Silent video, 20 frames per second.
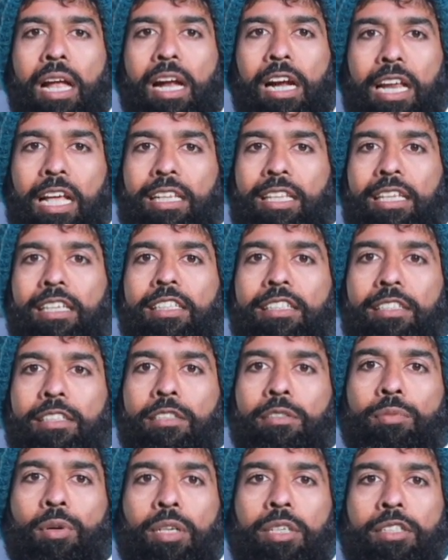And I think
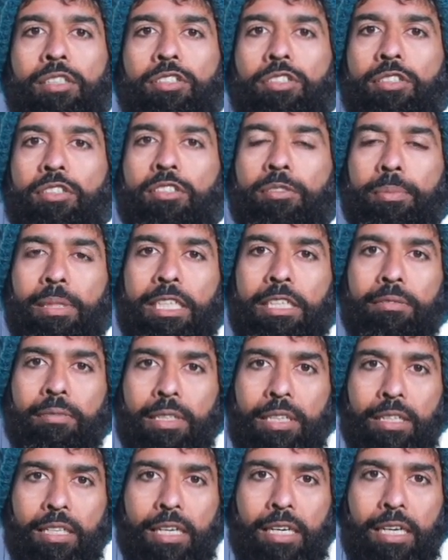this is what Christians mean
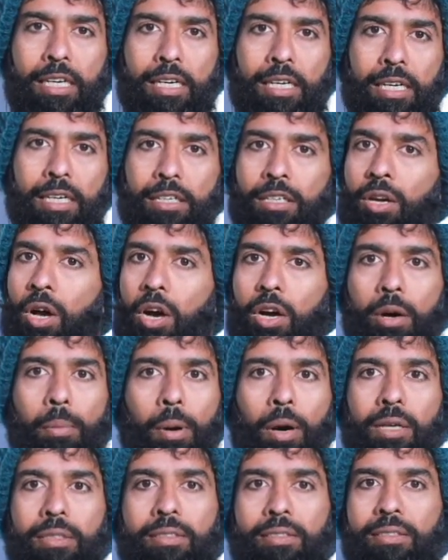when they talk
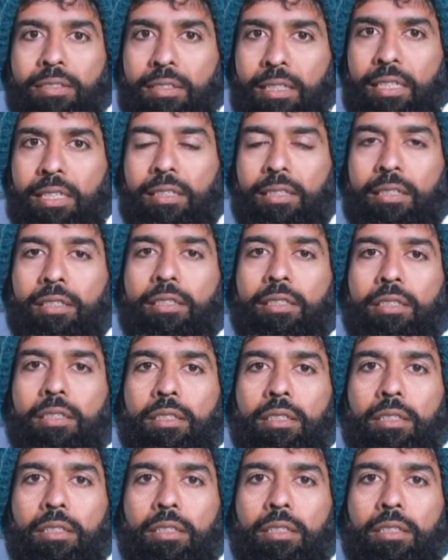about sin.